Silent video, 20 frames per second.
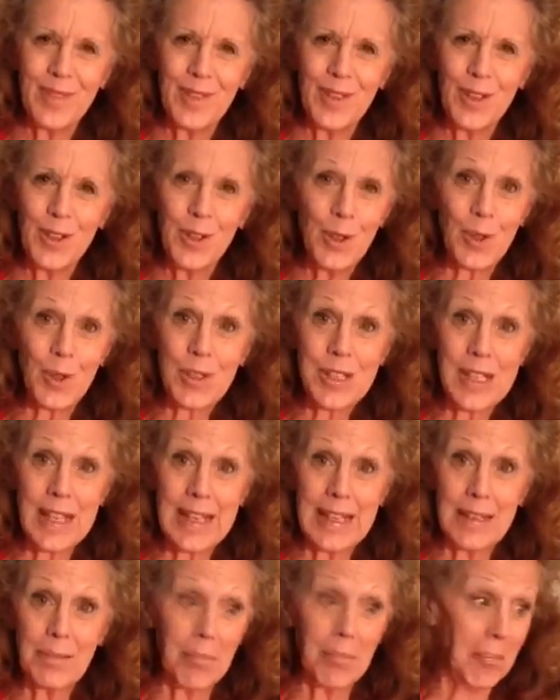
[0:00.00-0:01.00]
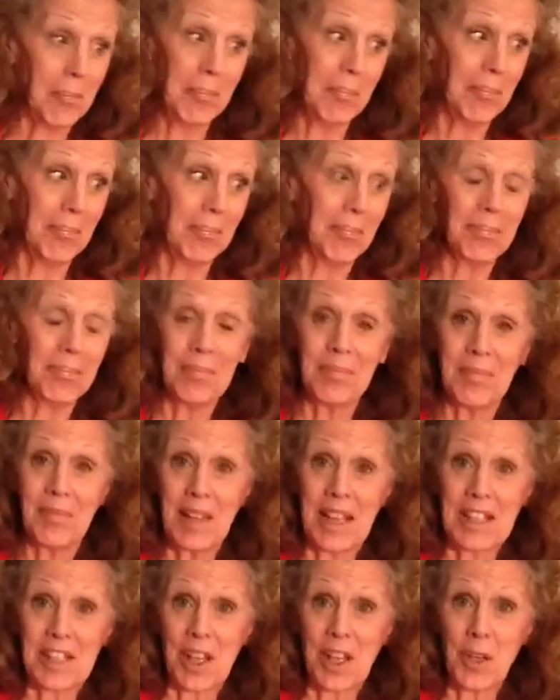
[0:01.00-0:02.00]
You'll say,
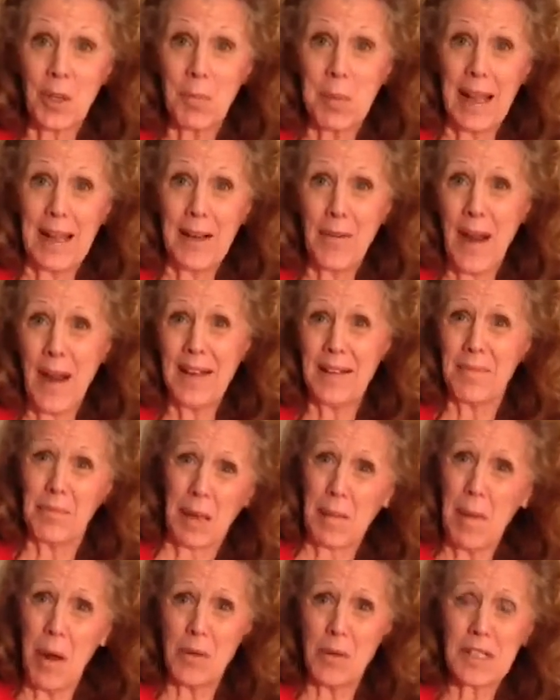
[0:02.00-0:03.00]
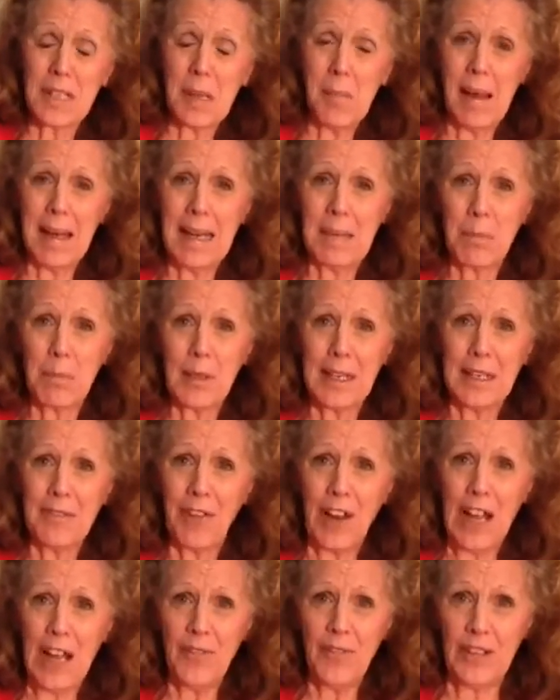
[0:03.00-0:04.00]
let's go to the playground and come on, somebody bring
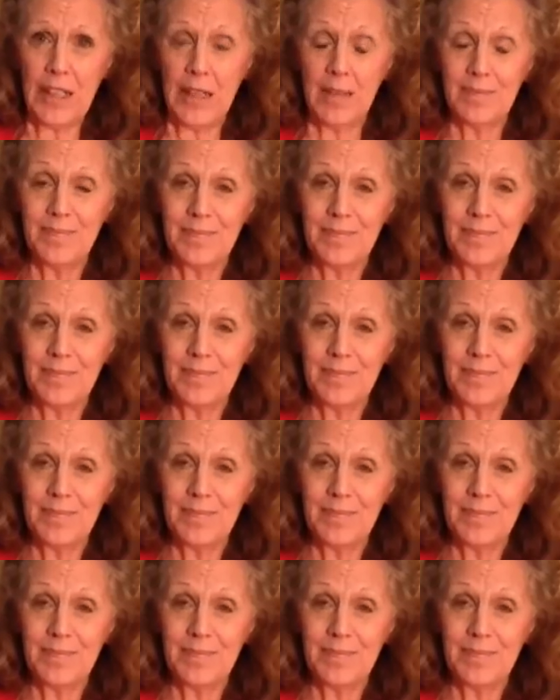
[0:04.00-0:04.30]
Fluffy.